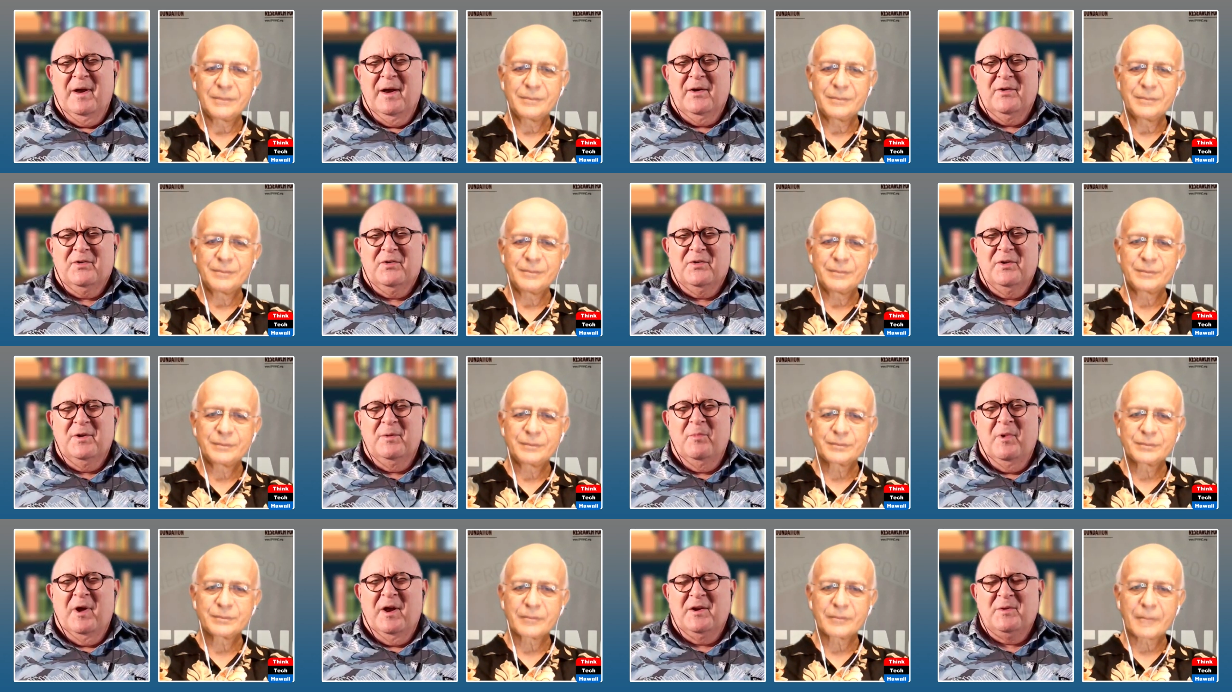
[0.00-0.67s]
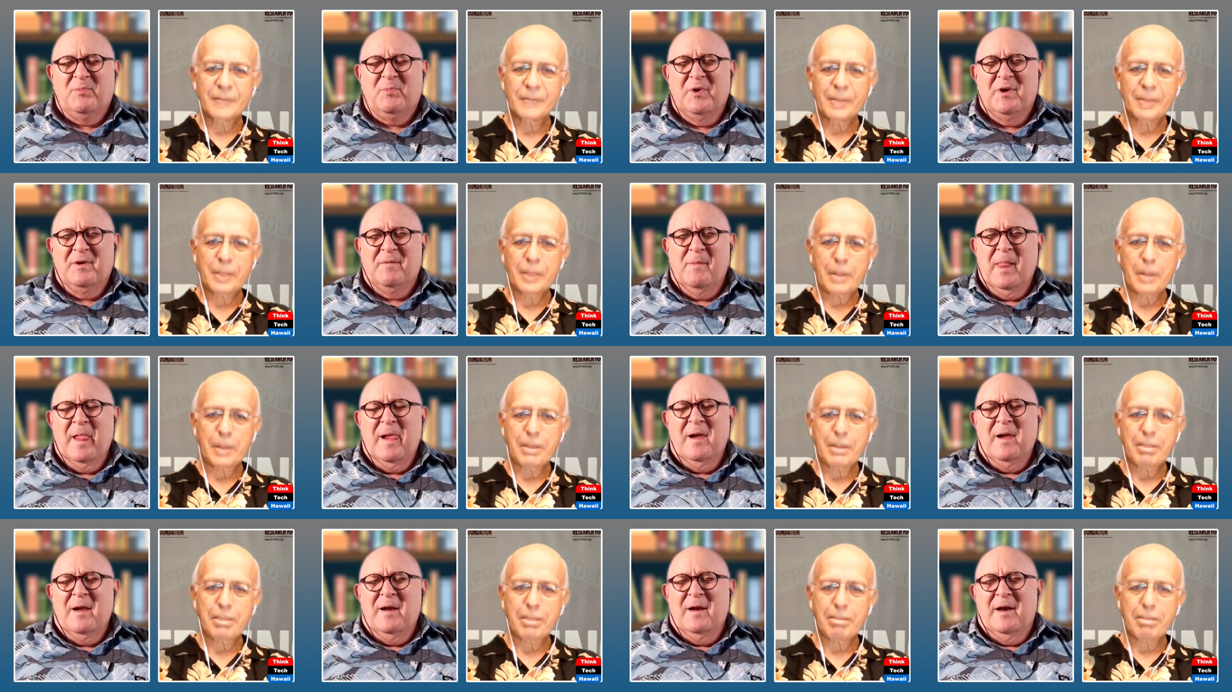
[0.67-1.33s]
Speaker 1: actually, Max. But
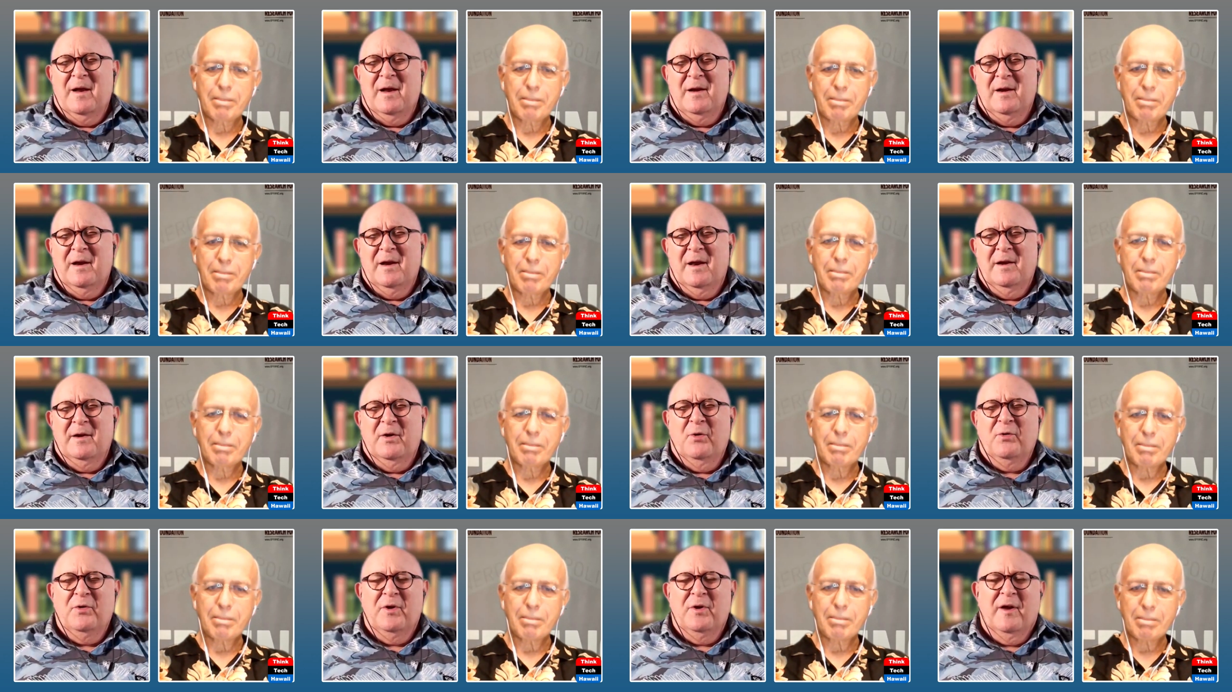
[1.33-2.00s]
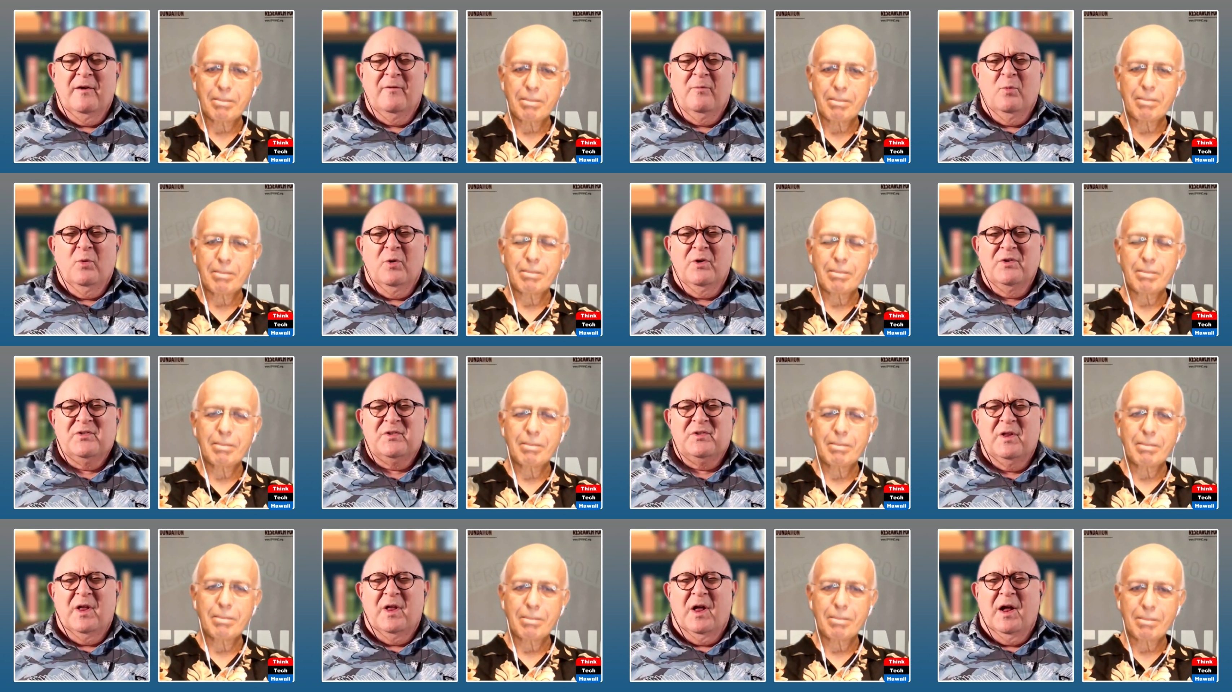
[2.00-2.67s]
I know you have more
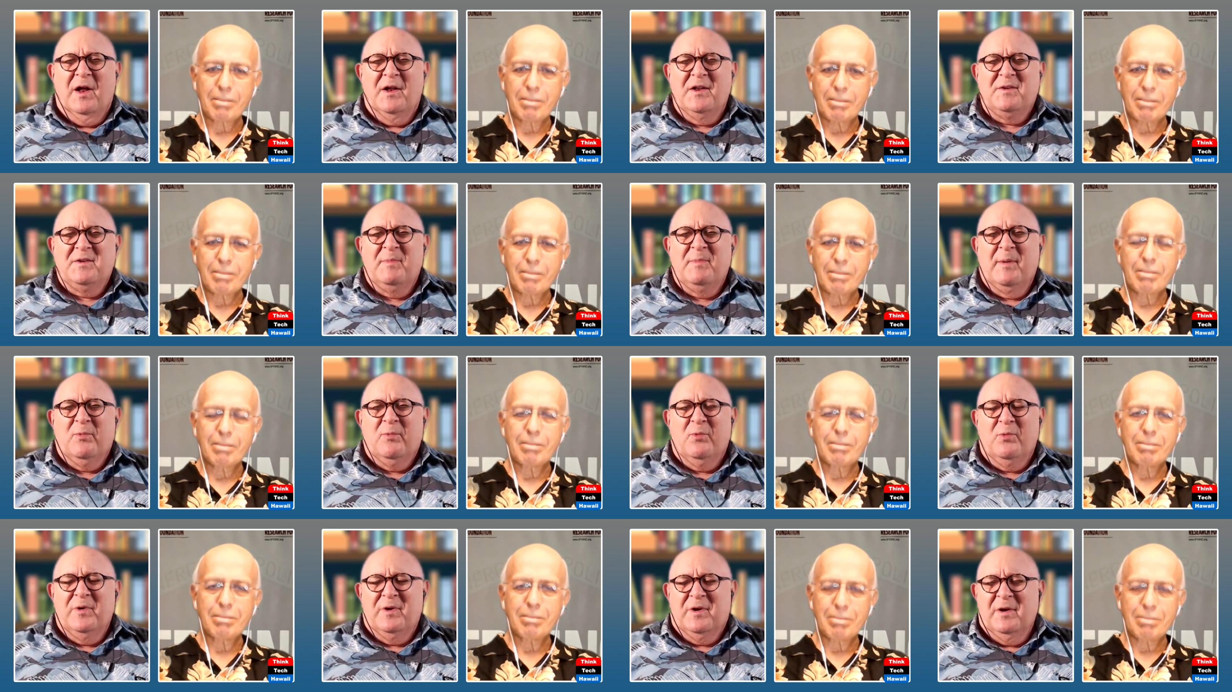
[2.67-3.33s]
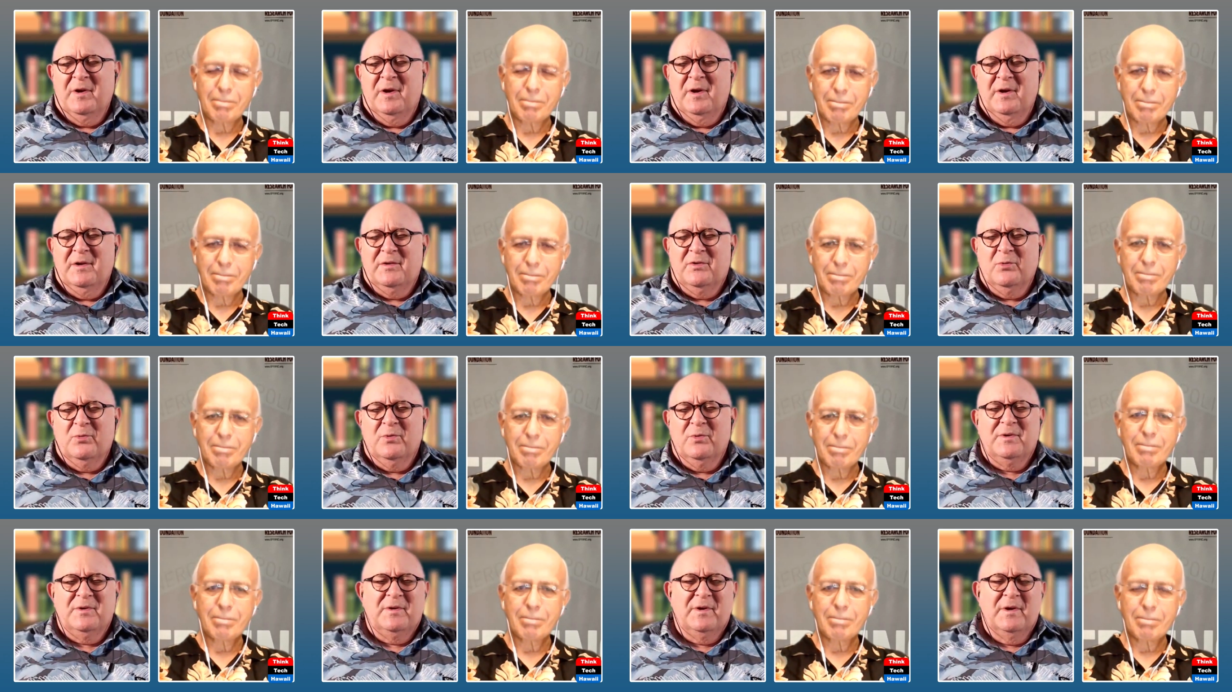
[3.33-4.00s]
slides. Maybe we can get to
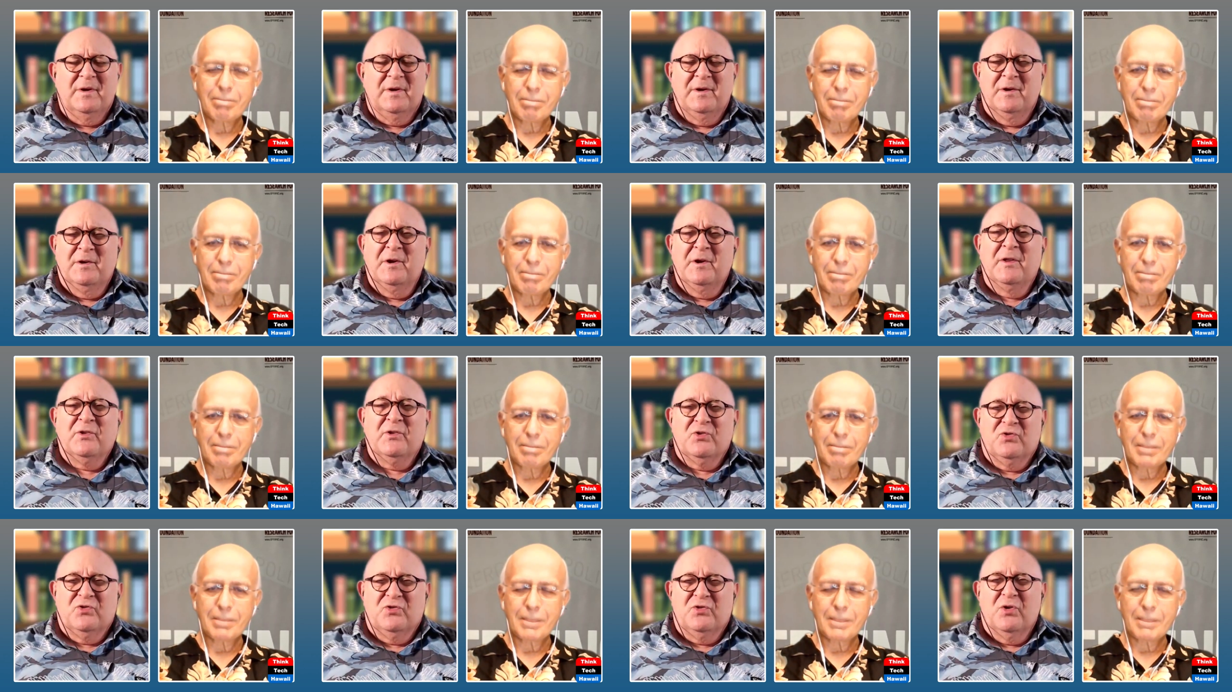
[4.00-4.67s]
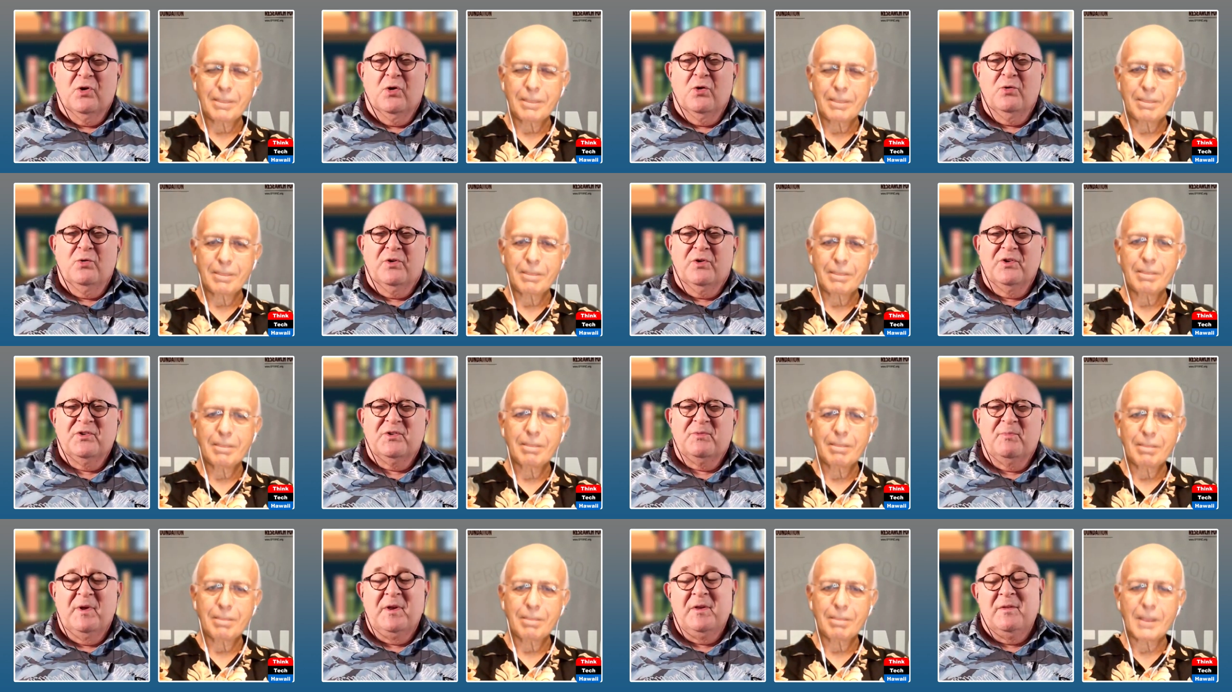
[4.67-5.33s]
it in another show
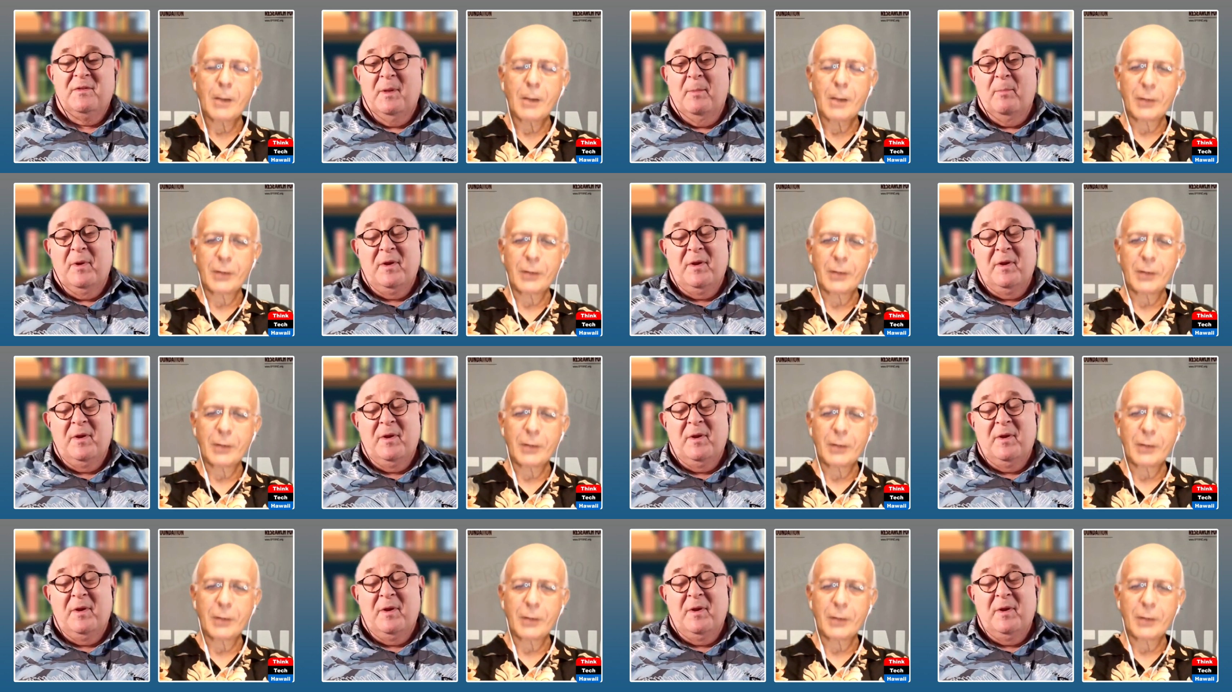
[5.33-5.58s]
because maybe, okay.